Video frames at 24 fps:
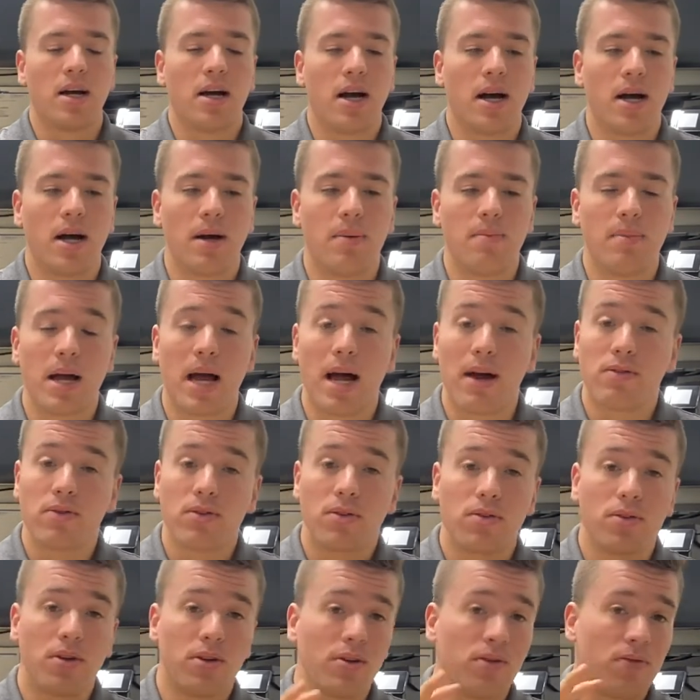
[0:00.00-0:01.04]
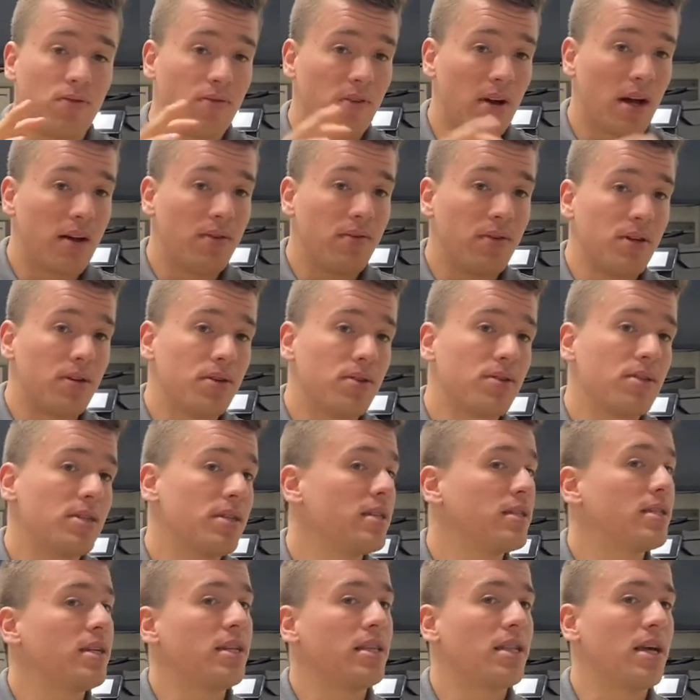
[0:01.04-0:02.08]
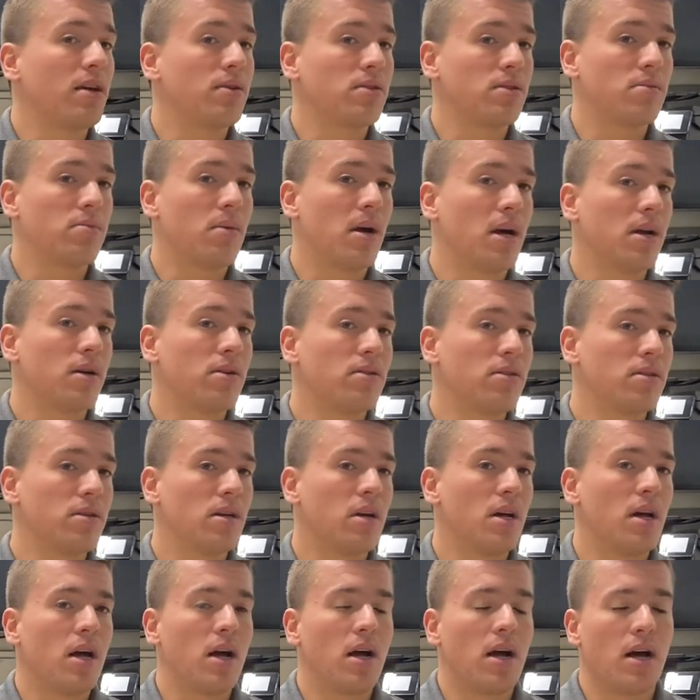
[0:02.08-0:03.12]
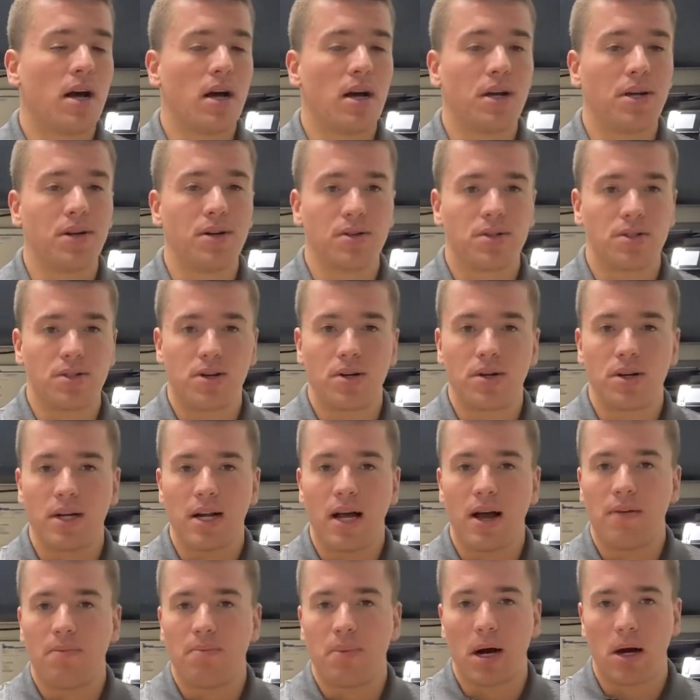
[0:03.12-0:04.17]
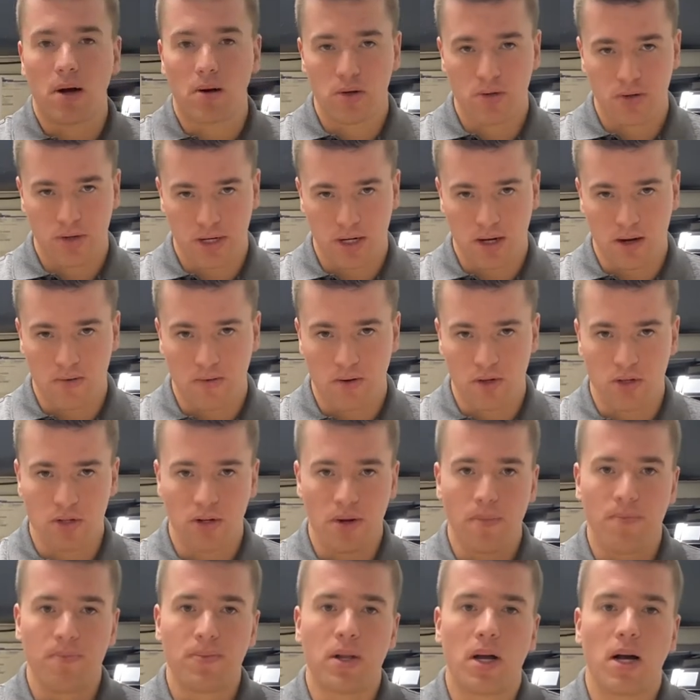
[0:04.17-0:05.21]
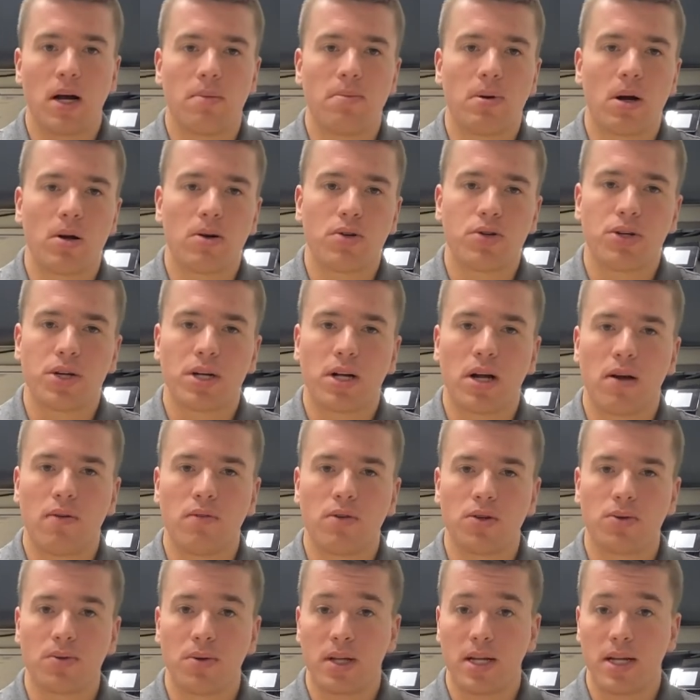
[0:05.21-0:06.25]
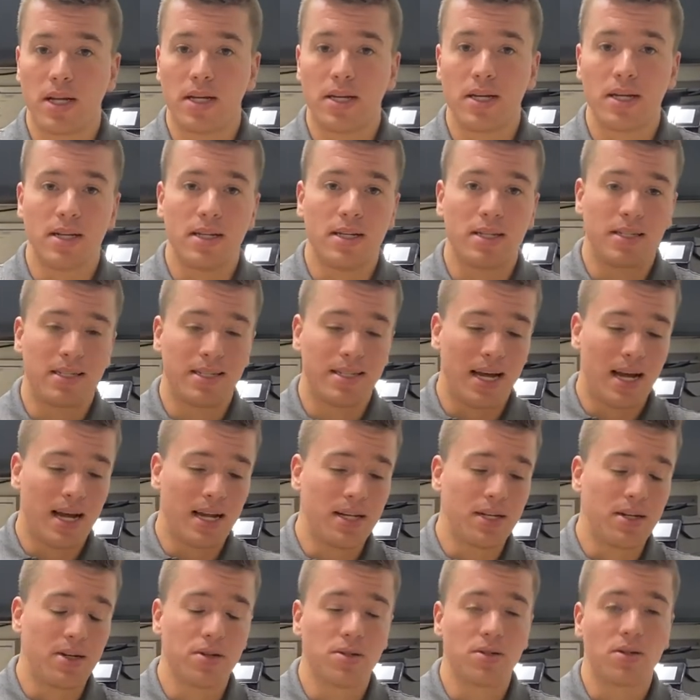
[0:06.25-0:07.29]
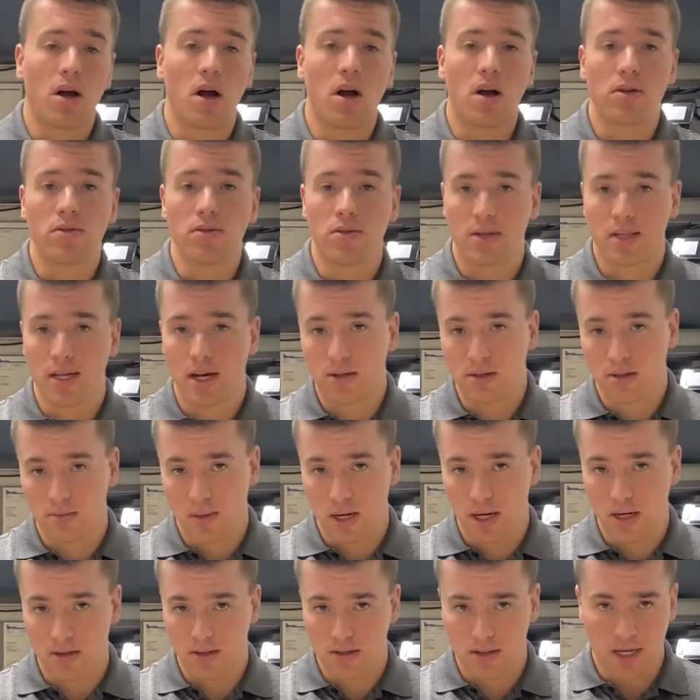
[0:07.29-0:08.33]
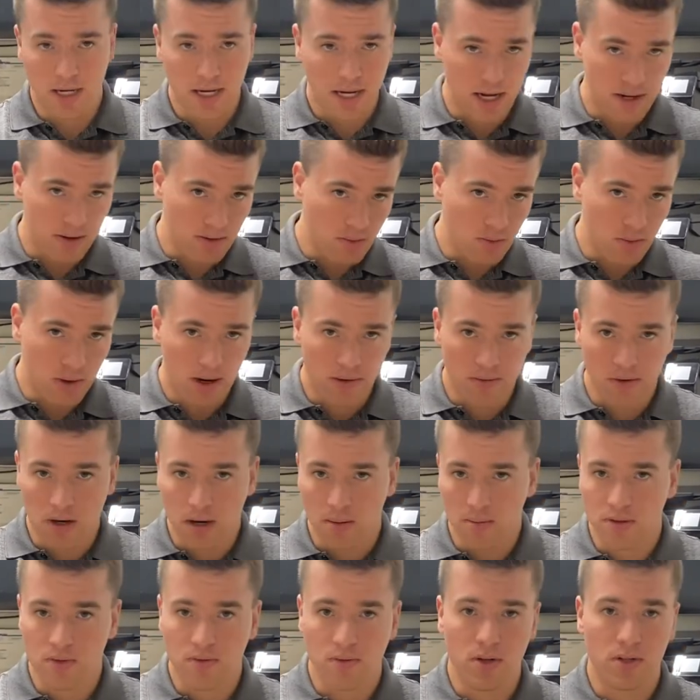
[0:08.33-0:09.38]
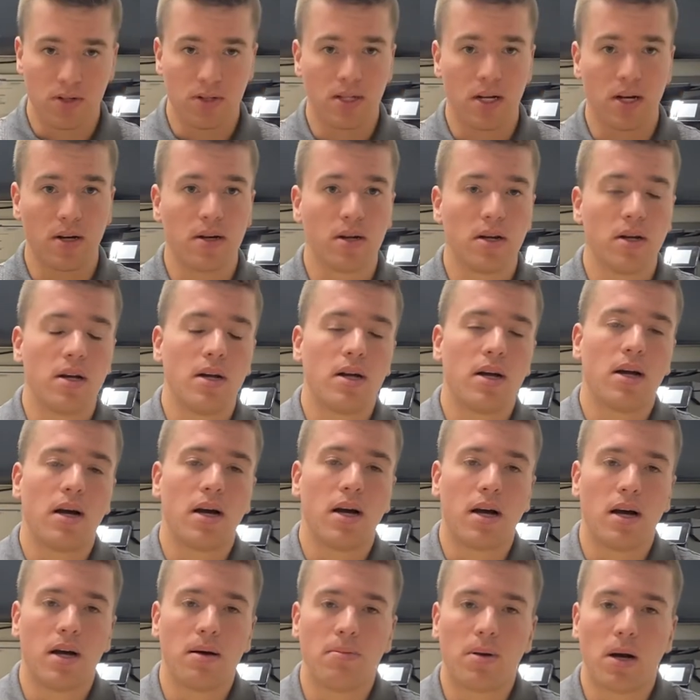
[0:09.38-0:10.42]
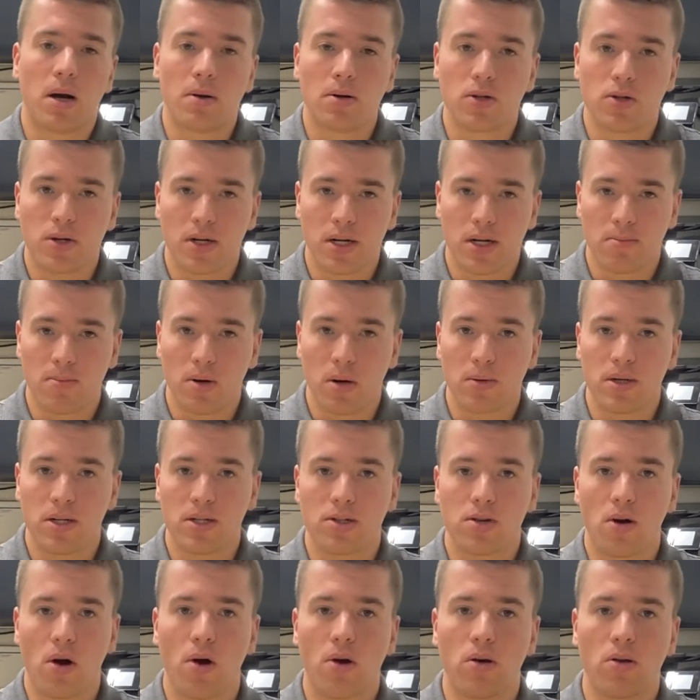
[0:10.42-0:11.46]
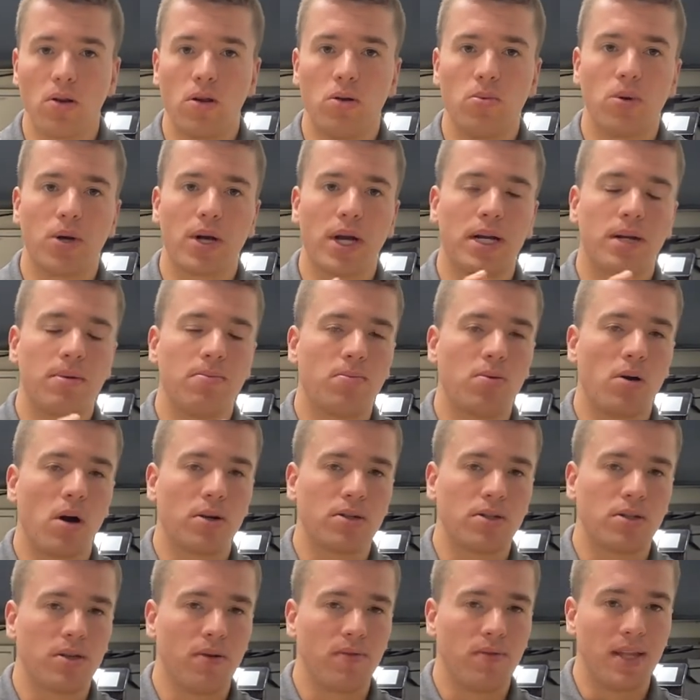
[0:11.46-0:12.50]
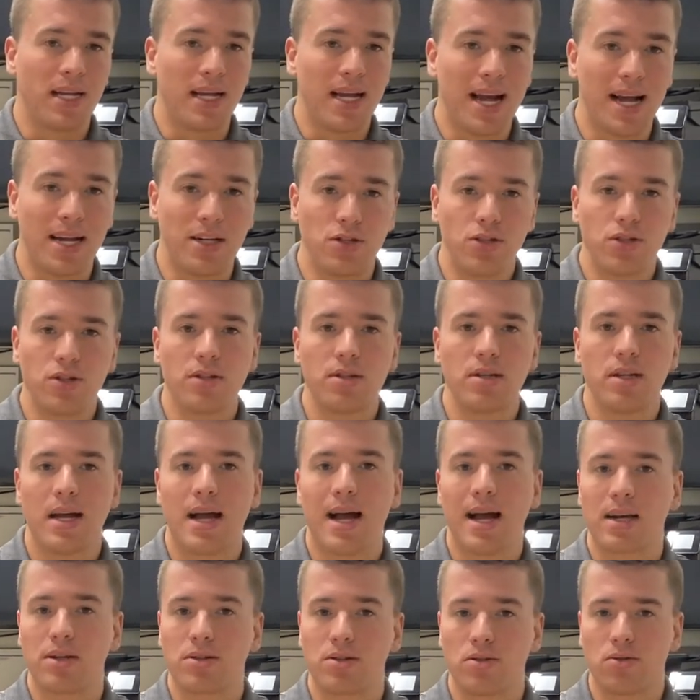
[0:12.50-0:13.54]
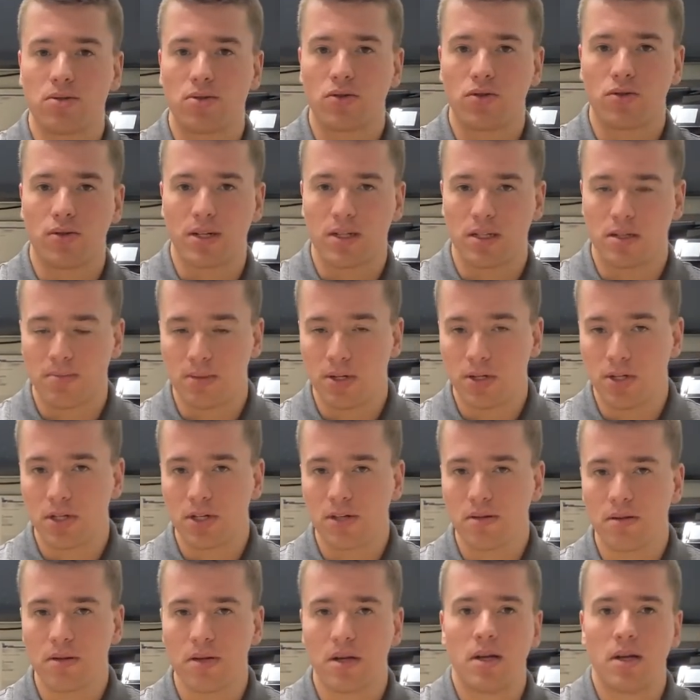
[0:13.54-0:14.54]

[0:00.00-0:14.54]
After the 5 years, 60,000 miles, you're still gonna have powertrain coverage. Powertrain coverage with Kia is 10 years, 100,000 miles. Again, whatever comes first there. Powertrain components are all lubricated parts of the engine, axle, transmission.